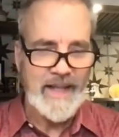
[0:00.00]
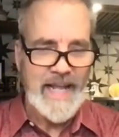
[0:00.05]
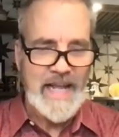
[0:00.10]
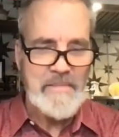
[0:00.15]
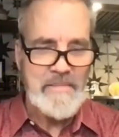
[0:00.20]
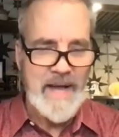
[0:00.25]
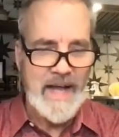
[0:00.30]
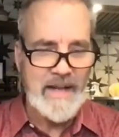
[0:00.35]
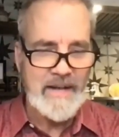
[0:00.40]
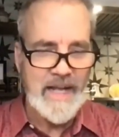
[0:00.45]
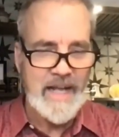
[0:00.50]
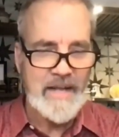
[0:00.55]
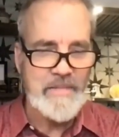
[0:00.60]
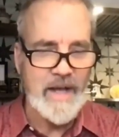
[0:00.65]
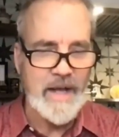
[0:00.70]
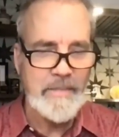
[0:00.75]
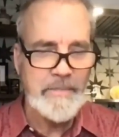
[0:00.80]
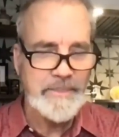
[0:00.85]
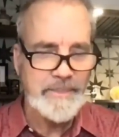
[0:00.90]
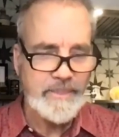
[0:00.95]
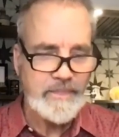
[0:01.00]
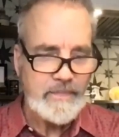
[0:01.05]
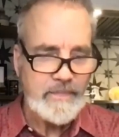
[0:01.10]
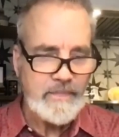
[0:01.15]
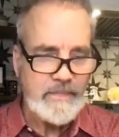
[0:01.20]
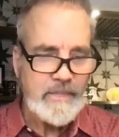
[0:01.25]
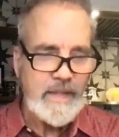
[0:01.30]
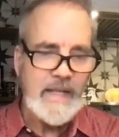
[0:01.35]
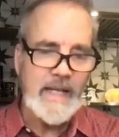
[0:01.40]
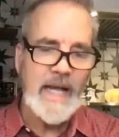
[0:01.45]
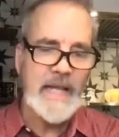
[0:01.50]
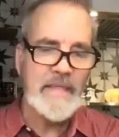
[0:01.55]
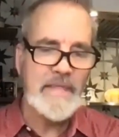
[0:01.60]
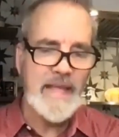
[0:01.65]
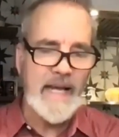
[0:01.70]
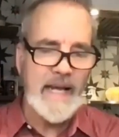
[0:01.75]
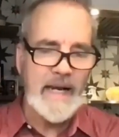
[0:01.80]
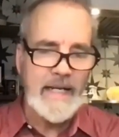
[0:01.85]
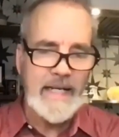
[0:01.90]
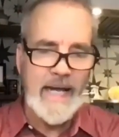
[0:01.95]
Amen. Amen. And
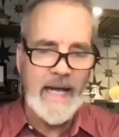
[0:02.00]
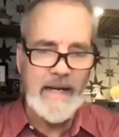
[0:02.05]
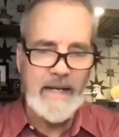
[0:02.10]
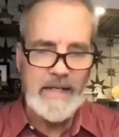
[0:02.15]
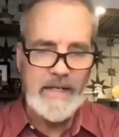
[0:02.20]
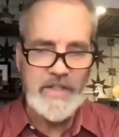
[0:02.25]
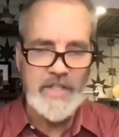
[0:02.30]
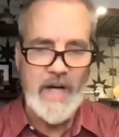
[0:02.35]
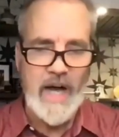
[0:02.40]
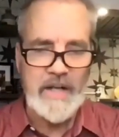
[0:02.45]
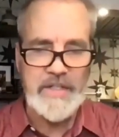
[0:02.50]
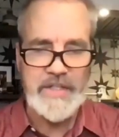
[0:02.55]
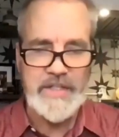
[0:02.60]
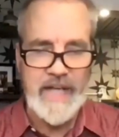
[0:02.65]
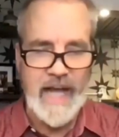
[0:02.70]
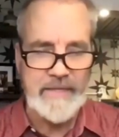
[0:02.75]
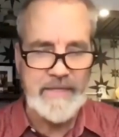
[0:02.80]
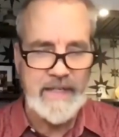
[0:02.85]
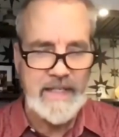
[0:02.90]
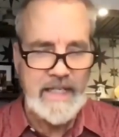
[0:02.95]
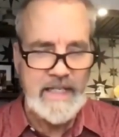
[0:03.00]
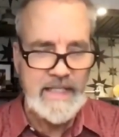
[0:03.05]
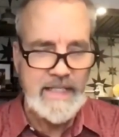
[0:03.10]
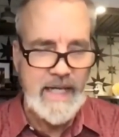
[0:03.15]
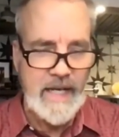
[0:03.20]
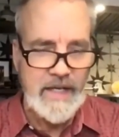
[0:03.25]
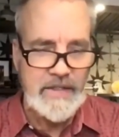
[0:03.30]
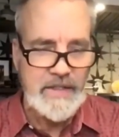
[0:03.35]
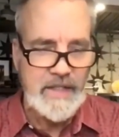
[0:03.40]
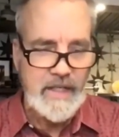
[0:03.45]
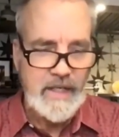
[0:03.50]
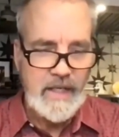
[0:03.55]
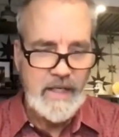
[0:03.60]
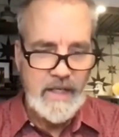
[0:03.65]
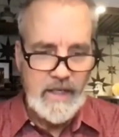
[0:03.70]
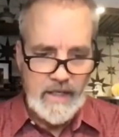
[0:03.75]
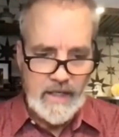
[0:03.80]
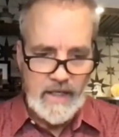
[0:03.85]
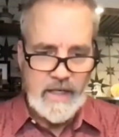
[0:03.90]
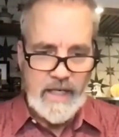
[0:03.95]
then again, John 7, he says,
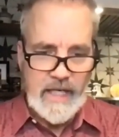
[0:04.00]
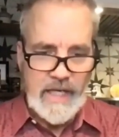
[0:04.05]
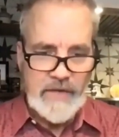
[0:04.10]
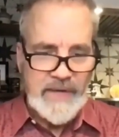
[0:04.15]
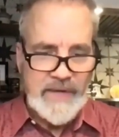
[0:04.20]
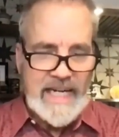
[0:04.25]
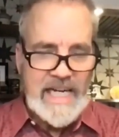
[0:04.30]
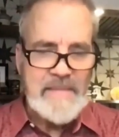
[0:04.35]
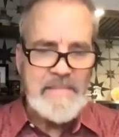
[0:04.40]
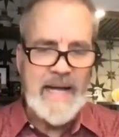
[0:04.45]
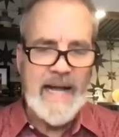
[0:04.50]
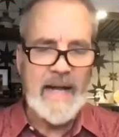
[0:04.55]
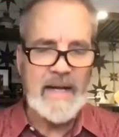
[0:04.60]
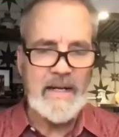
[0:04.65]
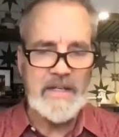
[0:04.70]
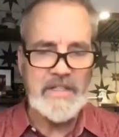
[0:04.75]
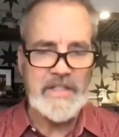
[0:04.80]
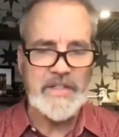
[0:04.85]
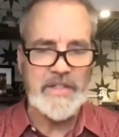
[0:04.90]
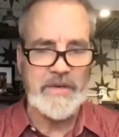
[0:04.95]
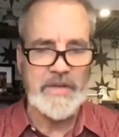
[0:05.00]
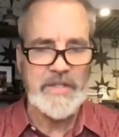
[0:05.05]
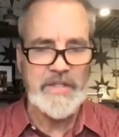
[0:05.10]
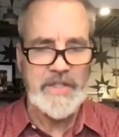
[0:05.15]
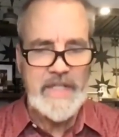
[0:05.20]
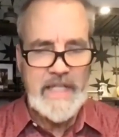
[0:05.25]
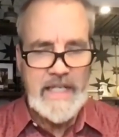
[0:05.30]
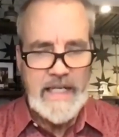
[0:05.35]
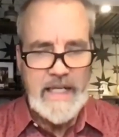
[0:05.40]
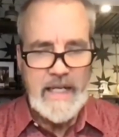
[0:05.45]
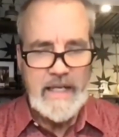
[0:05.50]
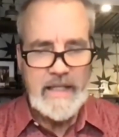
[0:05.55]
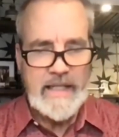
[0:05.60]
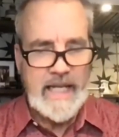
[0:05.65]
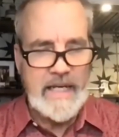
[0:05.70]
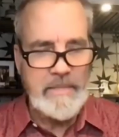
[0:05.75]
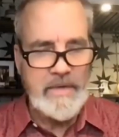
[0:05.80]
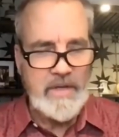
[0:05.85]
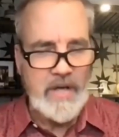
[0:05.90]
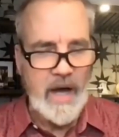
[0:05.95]
If any man is thirsty,
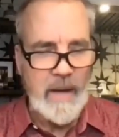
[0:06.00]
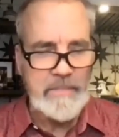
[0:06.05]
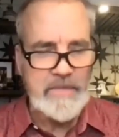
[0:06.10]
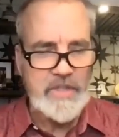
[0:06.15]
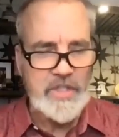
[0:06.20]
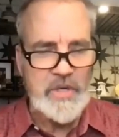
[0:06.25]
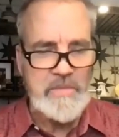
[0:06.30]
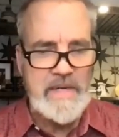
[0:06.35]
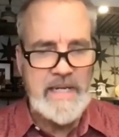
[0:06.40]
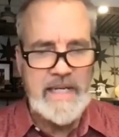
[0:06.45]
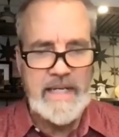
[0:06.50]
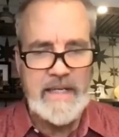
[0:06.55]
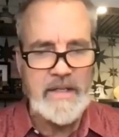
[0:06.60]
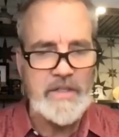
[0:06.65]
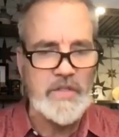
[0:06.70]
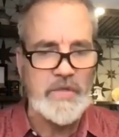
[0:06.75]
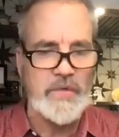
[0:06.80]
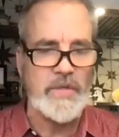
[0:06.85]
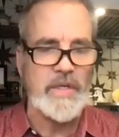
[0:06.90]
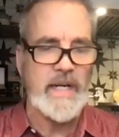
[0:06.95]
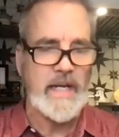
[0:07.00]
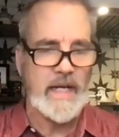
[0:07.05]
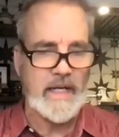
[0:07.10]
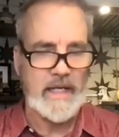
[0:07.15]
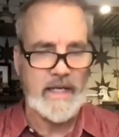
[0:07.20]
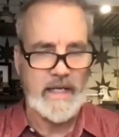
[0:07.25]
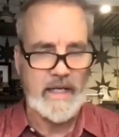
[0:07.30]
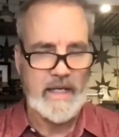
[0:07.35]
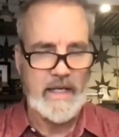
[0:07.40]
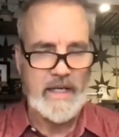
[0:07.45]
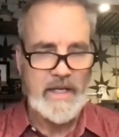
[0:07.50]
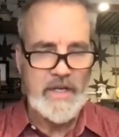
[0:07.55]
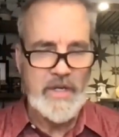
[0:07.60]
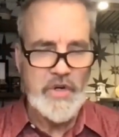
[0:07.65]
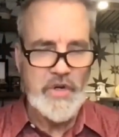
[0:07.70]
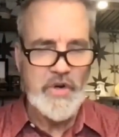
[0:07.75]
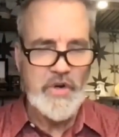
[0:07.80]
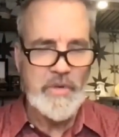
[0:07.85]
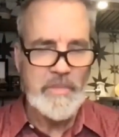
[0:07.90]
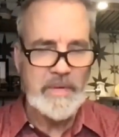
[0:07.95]
let him come to me and drink. He
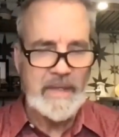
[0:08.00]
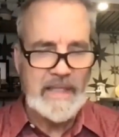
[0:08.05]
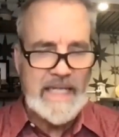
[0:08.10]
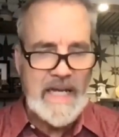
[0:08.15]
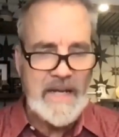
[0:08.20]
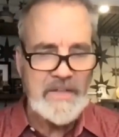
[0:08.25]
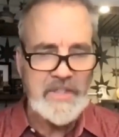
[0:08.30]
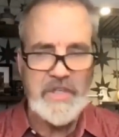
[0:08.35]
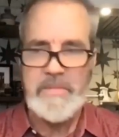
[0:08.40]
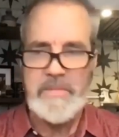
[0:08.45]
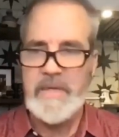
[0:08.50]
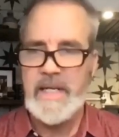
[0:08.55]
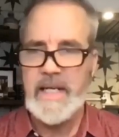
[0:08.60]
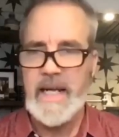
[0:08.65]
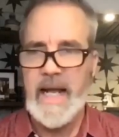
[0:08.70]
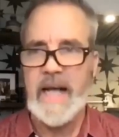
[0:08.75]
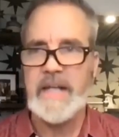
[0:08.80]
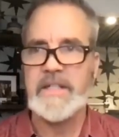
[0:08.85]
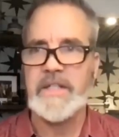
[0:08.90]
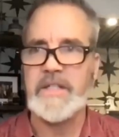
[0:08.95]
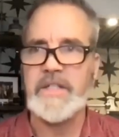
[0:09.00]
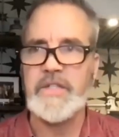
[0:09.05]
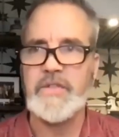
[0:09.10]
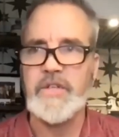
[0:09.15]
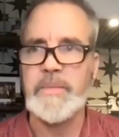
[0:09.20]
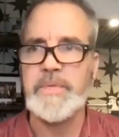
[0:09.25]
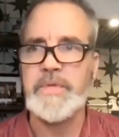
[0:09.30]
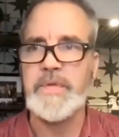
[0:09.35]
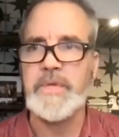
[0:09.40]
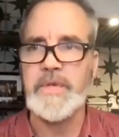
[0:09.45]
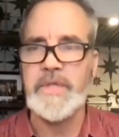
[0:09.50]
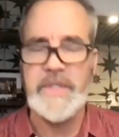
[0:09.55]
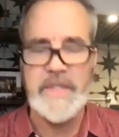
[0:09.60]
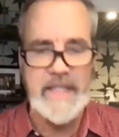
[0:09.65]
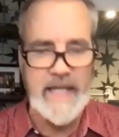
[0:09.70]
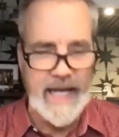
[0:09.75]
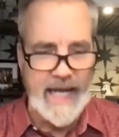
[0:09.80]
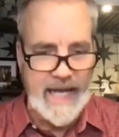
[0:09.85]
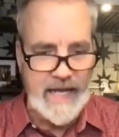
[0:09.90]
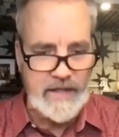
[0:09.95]
who believes in me, as the scripture
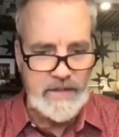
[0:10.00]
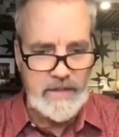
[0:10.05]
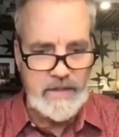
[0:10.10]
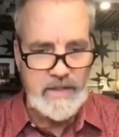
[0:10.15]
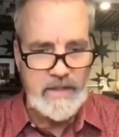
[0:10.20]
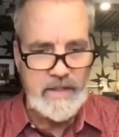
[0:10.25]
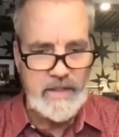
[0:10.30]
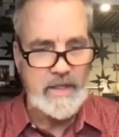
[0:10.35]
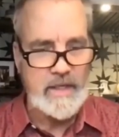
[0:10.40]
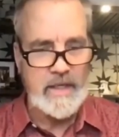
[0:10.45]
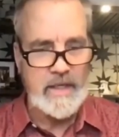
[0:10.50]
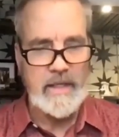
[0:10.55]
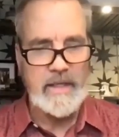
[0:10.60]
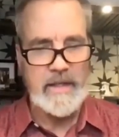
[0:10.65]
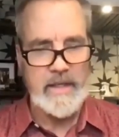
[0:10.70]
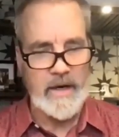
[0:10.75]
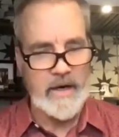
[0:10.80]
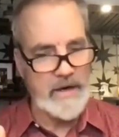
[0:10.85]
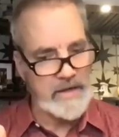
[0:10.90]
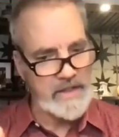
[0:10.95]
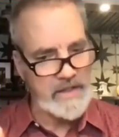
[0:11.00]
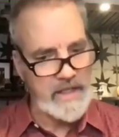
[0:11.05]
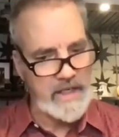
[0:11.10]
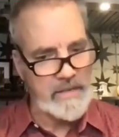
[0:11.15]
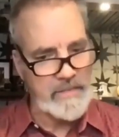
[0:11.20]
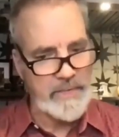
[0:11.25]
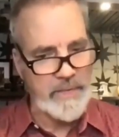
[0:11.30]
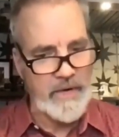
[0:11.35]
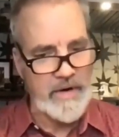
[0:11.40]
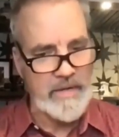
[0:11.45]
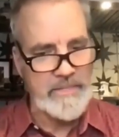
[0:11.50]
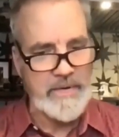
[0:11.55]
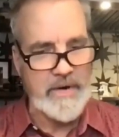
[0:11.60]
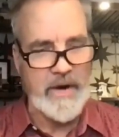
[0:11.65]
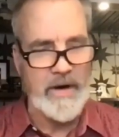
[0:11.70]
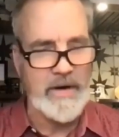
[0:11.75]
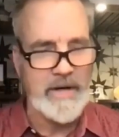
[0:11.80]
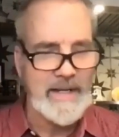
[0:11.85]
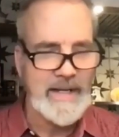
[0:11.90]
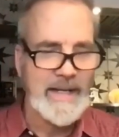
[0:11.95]
says, there's the important
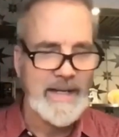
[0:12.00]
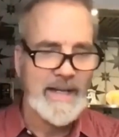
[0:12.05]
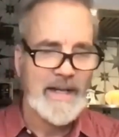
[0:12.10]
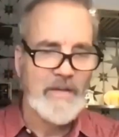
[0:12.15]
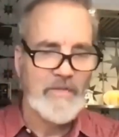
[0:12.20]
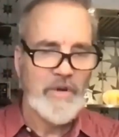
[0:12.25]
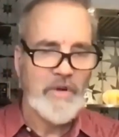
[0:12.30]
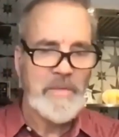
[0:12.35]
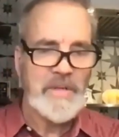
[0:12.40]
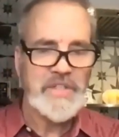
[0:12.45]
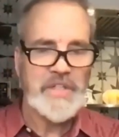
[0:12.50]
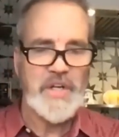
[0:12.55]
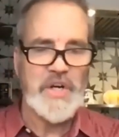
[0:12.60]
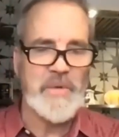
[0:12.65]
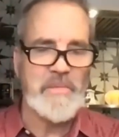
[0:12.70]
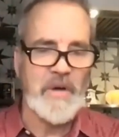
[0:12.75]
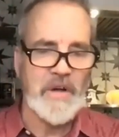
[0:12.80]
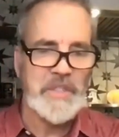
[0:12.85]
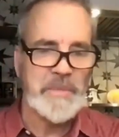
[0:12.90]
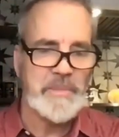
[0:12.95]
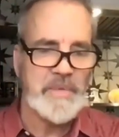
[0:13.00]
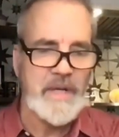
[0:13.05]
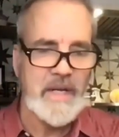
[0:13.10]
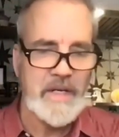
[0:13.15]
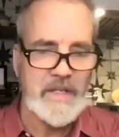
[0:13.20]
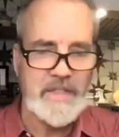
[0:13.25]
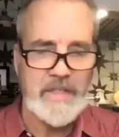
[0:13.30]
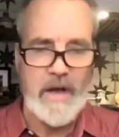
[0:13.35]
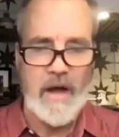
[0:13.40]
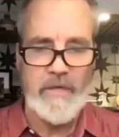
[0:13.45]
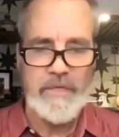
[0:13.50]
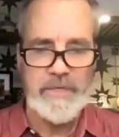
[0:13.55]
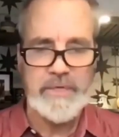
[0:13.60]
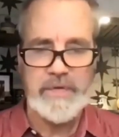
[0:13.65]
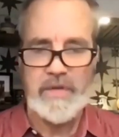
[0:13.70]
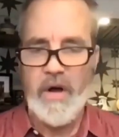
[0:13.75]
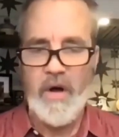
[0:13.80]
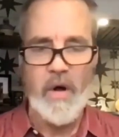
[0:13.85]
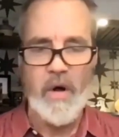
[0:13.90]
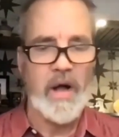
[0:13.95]
part, from his innermost being shall
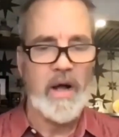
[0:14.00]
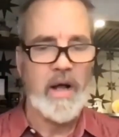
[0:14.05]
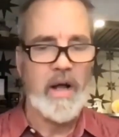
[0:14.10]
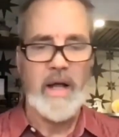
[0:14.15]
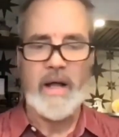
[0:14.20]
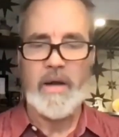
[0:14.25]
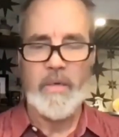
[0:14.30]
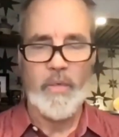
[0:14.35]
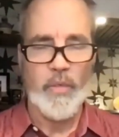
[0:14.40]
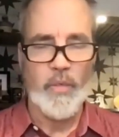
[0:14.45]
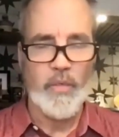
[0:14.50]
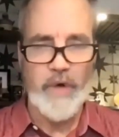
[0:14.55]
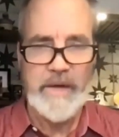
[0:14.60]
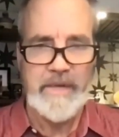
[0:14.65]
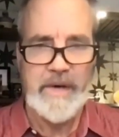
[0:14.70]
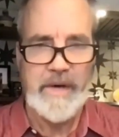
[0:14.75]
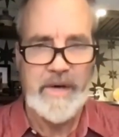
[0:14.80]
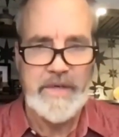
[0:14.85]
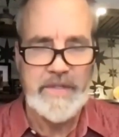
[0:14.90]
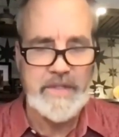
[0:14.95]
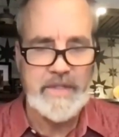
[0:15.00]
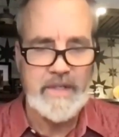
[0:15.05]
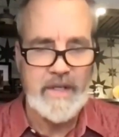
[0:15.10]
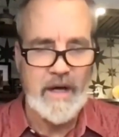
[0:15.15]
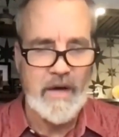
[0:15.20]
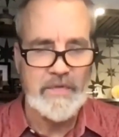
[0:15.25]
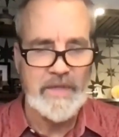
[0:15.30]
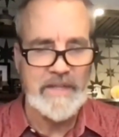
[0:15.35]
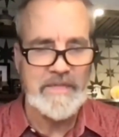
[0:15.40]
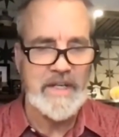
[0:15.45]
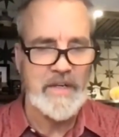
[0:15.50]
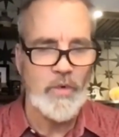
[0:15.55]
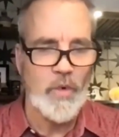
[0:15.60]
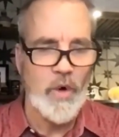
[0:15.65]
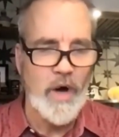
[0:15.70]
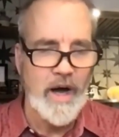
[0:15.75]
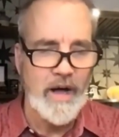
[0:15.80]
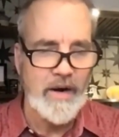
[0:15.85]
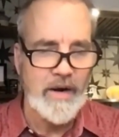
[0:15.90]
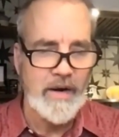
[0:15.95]
flow rivers of living
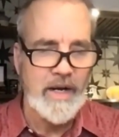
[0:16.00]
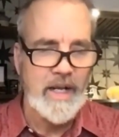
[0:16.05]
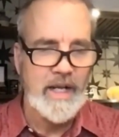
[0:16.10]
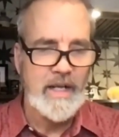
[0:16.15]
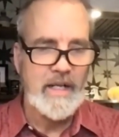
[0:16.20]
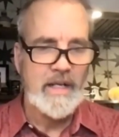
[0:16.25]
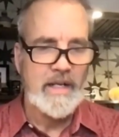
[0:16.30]
water.